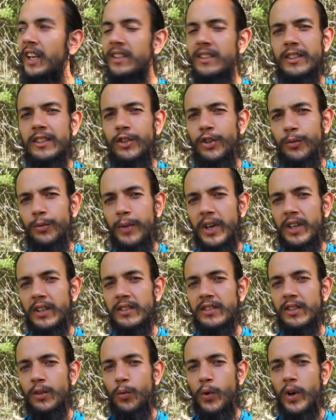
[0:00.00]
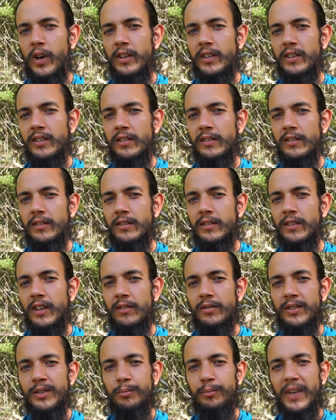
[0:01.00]
Is humongous a word? I
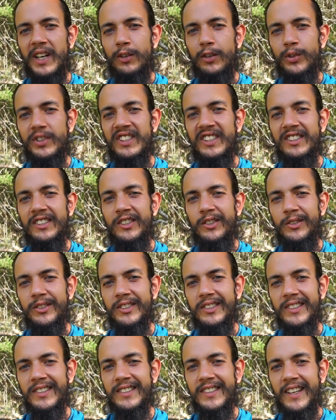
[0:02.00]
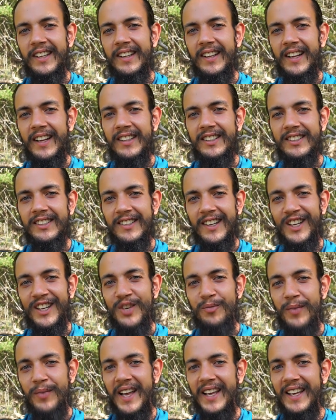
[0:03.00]
think my little sister used to say that, and it's stuck
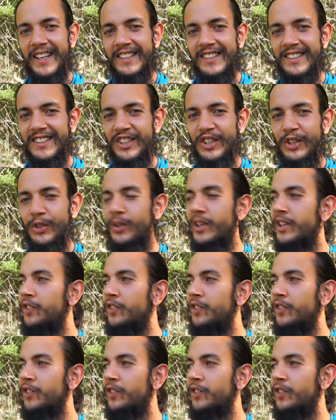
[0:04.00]
in my head still.